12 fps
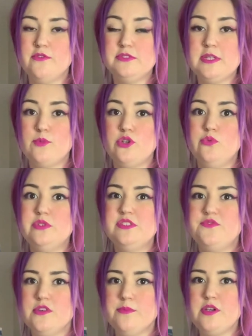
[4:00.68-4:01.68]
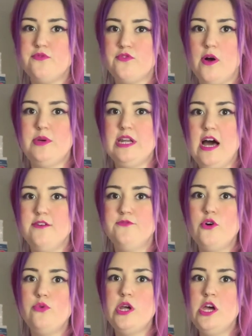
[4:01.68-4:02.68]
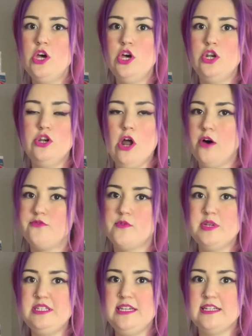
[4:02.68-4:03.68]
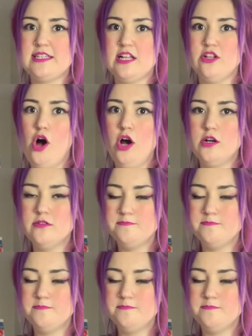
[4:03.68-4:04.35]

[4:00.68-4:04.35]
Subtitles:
of someone who is filming from an iPhone, not from a DSLR.